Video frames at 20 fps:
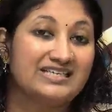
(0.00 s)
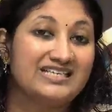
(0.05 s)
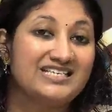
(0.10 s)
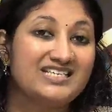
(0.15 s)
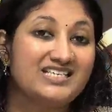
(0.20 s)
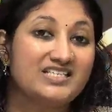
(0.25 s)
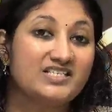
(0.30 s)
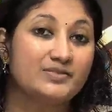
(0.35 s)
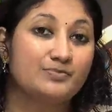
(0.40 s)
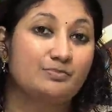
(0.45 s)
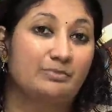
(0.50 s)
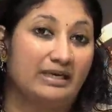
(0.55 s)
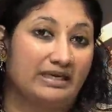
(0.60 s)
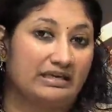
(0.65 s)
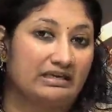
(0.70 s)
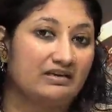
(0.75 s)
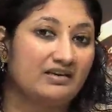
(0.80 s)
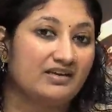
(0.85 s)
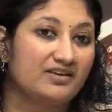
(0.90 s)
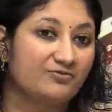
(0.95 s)
a
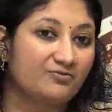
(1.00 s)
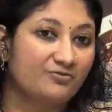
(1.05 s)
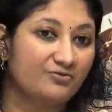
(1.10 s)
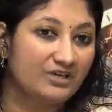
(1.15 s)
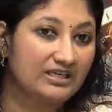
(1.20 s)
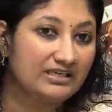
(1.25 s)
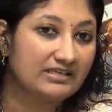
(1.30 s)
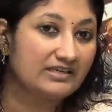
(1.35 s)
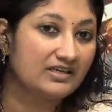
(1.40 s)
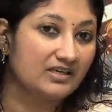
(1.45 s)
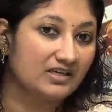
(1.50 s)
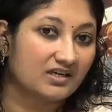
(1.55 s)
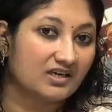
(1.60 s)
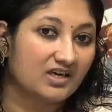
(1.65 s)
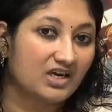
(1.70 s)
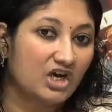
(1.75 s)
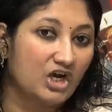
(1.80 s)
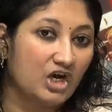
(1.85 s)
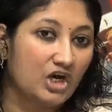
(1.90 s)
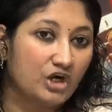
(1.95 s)
despeckling filter
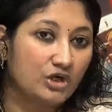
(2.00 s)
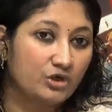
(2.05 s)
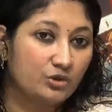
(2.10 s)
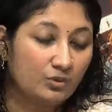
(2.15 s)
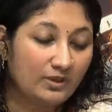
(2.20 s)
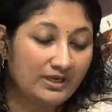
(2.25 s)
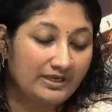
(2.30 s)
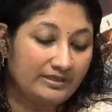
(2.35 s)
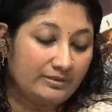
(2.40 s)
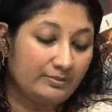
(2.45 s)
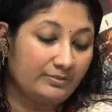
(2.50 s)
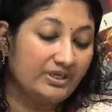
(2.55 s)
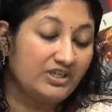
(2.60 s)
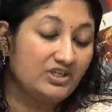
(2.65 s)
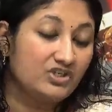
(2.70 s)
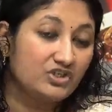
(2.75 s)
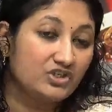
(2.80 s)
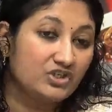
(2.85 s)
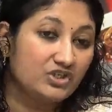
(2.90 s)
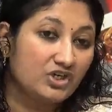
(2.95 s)
to an
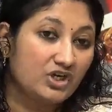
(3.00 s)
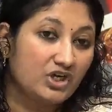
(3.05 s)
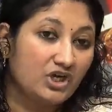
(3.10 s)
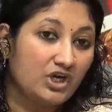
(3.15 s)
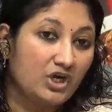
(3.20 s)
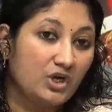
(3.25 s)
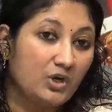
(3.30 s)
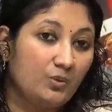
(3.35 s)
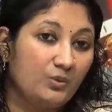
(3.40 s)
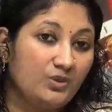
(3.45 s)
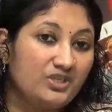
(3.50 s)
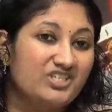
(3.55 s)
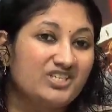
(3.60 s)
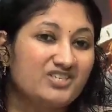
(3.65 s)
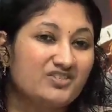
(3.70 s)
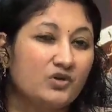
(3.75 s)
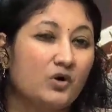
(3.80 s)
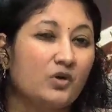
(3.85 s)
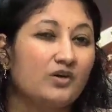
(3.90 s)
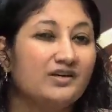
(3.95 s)
image which
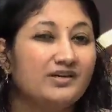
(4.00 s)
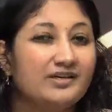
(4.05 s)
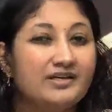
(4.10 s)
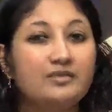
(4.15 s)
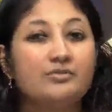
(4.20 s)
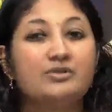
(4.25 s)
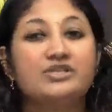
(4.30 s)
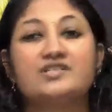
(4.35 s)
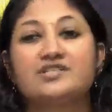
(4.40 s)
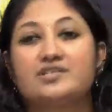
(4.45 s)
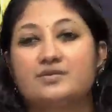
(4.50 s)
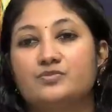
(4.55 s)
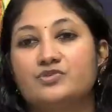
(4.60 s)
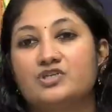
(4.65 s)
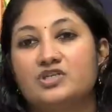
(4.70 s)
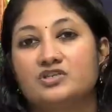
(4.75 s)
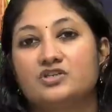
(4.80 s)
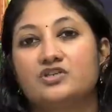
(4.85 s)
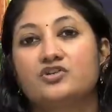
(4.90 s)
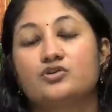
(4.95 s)
has already been
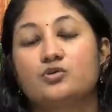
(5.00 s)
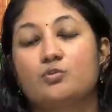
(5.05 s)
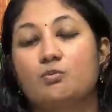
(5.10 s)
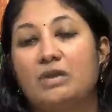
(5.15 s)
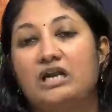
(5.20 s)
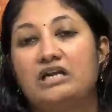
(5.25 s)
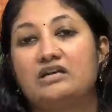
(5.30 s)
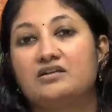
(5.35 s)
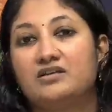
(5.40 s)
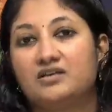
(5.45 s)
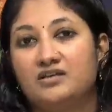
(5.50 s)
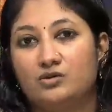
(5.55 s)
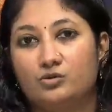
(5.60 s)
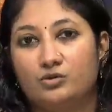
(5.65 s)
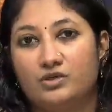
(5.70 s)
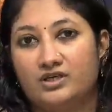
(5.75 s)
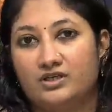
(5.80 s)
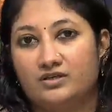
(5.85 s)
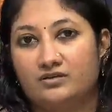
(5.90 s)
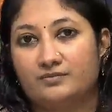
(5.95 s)
subjected to
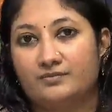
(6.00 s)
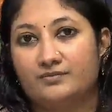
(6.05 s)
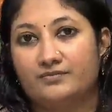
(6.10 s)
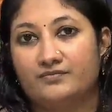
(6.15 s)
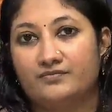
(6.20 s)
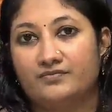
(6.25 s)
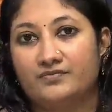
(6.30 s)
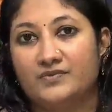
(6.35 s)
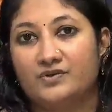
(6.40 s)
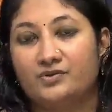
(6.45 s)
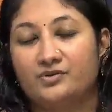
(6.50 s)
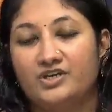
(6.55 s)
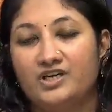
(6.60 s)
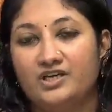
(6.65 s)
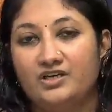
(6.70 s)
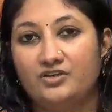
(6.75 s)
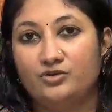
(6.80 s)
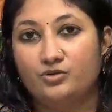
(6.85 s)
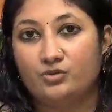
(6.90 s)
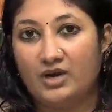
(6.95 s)
multi-looking.
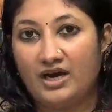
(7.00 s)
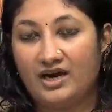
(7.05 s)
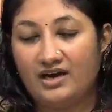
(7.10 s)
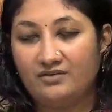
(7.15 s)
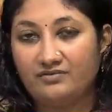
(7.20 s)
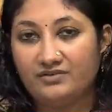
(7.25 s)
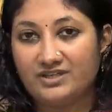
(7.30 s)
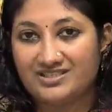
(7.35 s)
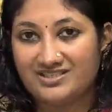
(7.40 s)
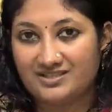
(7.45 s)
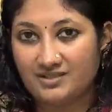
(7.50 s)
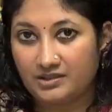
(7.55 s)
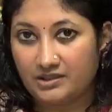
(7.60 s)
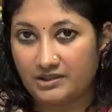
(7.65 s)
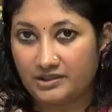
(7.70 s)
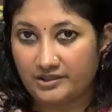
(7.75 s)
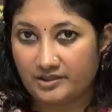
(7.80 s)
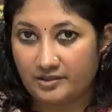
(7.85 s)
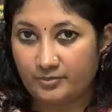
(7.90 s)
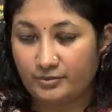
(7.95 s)
Okay? You have a
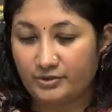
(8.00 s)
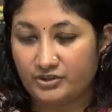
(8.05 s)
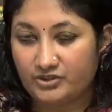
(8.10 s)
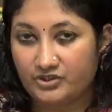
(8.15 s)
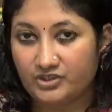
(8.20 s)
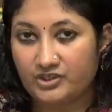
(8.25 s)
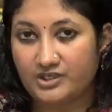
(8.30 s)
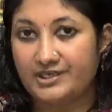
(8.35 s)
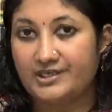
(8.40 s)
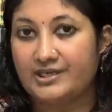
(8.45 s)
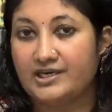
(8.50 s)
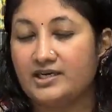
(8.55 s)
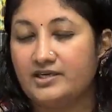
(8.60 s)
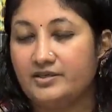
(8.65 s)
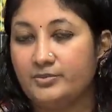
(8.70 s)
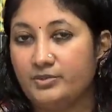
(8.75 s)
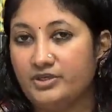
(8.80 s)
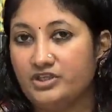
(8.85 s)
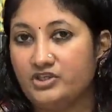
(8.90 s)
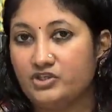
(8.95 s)
synthetic aperture radar
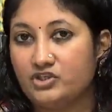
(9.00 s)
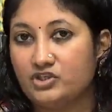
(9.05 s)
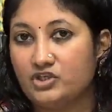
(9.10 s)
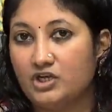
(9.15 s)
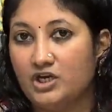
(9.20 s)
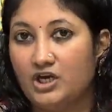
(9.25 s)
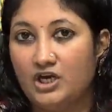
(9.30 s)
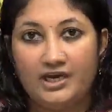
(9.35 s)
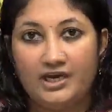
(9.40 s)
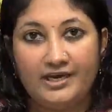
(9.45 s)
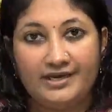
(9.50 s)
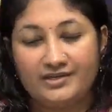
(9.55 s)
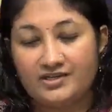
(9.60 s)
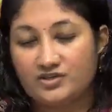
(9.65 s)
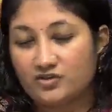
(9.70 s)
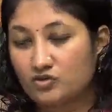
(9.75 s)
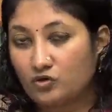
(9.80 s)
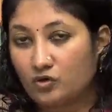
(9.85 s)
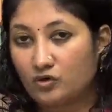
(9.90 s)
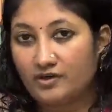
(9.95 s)
image, it
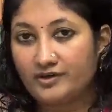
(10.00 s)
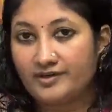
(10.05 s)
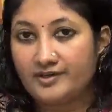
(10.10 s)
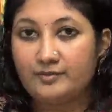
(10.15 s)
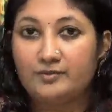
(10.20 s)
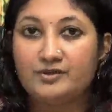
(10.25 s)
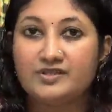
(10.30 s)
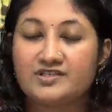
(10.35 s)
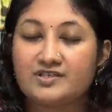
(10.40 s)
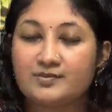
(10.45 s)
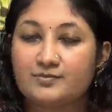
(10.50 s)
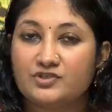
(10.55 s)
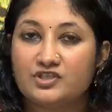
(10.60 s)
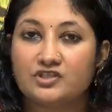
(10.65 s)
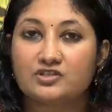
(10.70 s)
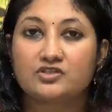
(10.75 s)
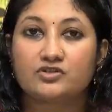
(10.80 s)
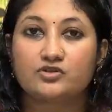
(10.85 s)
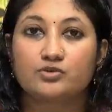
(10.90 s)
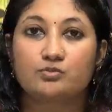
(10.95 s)
has already been
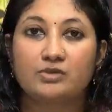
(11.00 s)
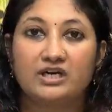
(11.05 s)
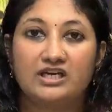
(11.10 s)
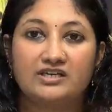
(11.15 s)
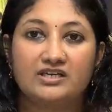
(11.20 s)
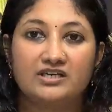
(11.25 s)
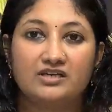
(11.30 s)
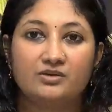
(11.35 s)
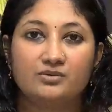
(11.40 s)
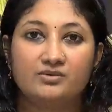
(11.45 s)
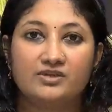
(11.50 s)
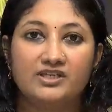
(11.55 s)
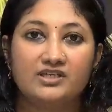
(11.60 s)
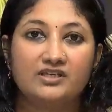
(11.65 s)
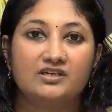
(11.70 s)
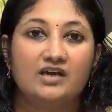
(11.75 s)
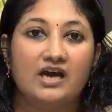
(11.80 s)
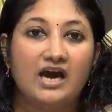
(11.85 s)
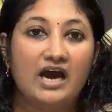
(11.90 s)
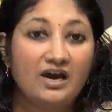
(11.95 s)
subjected to
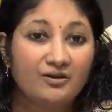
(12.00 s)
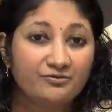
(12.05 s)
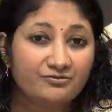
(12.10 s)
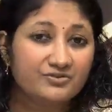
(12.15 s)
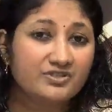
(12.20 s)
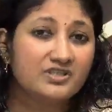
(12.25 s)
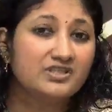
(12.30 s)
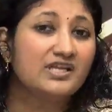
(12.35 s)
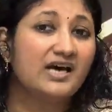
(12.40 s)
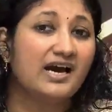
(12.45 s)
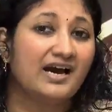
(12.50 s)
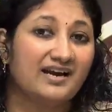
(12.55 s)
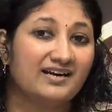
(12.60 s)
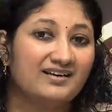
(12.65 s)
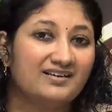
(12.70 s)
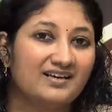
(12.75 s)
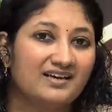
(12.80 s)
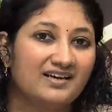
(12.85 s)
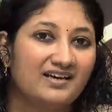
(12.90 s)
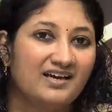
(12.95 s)
multi-looking. After
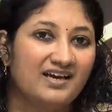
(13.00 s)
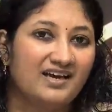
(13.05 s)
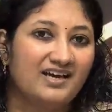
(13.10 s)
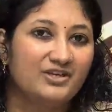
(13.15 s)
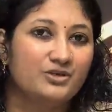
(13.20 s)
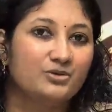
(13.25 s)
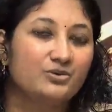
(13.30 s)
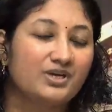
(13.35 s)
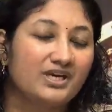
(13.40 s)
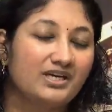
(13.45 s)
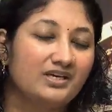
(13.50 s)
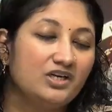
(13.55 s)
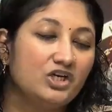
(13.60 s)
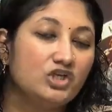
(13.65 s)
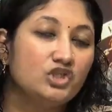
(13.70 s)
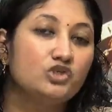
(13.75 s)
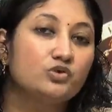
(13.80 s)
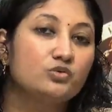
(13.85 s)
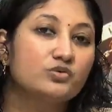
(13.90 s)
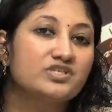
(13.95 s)
that you can
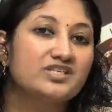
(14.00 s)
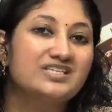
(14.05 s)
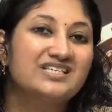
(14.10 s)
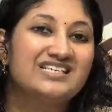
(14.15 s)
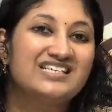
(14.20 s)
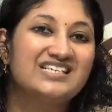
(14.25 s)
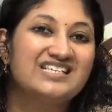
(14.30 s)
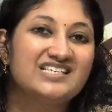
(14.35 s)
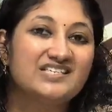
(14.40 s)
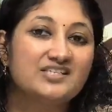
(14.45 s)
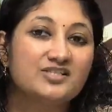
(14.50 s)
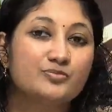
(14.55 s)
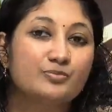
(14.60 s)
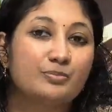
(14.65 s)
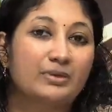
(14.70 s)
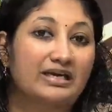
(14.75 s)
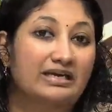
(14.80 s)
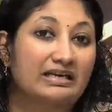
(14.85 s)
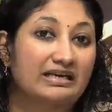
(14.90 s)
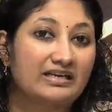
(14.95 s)
use a
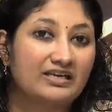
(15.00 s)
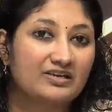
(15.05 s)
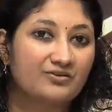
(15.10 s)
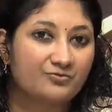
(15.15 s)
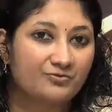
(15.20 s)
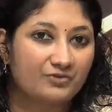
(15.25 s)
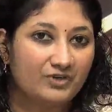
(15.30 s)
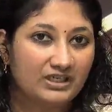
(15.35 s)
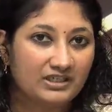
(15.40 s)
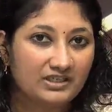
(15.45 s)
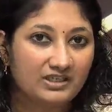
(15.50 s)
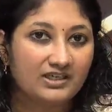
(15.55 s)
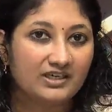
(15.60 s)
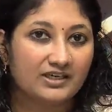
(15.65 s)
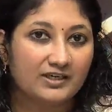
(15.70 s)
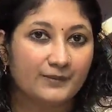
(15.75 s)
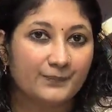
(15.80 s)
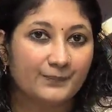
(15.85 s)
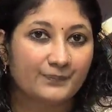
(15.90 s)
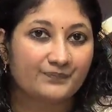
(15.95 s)
despeckling
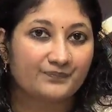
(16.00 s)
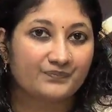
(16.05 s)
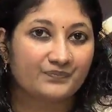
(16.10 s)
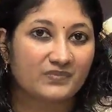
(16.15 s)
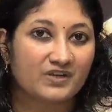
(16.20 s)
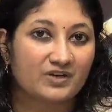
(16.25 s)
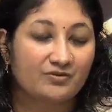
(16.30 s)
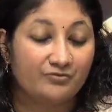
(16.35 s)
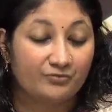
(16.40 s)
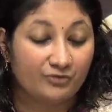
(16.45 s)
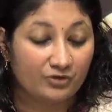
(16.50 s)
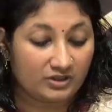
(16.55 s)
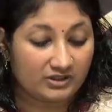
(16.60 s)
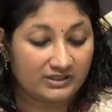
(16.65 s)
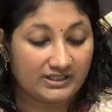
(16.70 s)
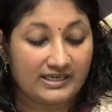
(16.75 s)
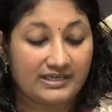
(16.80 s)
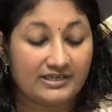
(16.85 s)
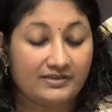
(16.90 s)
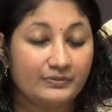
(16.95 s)
filter. For
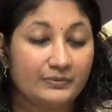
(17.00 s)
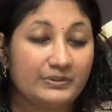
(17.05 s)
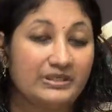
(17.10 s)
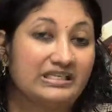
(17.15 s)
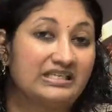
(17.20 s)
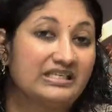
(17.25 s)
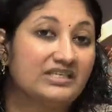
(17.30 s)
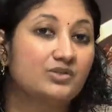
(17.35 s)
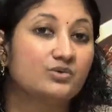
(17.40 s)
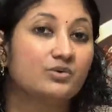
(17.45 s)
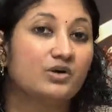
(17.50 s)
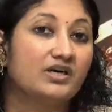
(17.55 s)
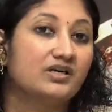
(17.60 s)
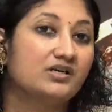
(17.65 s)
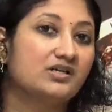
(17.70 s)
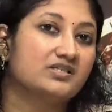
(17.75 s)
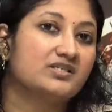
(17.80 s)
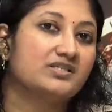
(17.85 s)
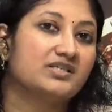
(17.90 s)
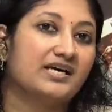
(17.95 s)
that we need to
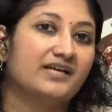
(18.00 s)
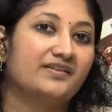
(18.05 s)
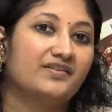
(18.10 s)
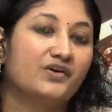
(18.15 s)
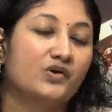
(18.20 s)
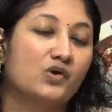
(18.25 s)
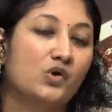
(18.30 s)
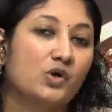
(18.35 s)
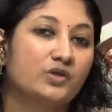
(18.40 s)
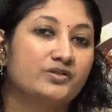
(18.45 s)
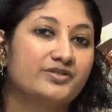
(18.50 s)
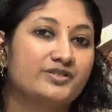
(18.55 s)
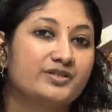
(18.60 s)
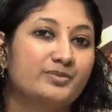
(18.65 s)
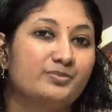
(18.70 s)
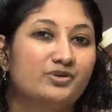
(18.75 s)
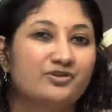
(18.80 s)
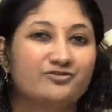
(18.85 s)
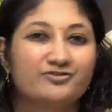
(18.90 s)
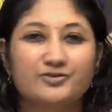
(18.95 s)
understand the
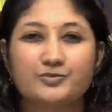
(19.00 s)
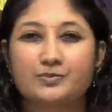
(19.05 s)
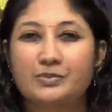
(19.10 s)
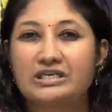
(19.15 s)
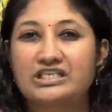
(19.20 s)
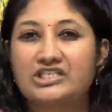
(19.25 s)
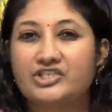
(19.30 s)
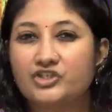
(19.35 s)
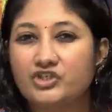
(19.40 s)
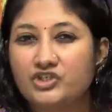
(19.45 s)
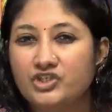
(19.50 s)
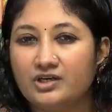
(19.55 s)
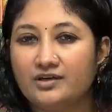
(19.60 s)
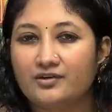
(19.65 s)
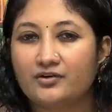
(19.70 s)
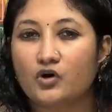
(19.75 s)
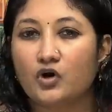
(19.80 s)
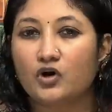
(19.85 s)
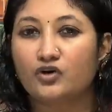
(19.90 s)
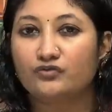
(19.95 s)
concept of
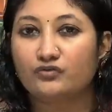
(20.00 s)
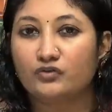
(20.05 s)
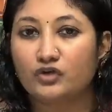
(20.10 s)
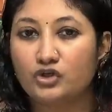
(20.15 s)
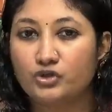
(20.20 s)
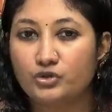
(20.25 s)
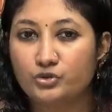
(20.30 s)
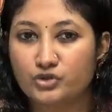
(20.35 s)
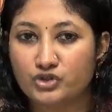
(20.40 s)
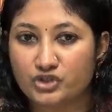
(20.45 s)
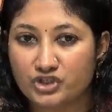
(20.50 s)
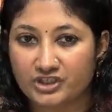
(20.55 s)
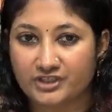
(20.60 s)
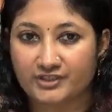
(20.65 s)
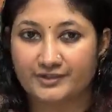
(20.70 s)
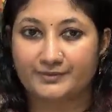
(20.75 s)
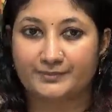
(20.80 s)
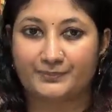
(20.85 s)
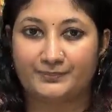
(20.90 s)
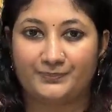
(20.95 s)
spatial
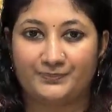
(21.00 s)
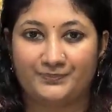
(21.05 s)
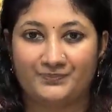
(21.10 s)
convolution.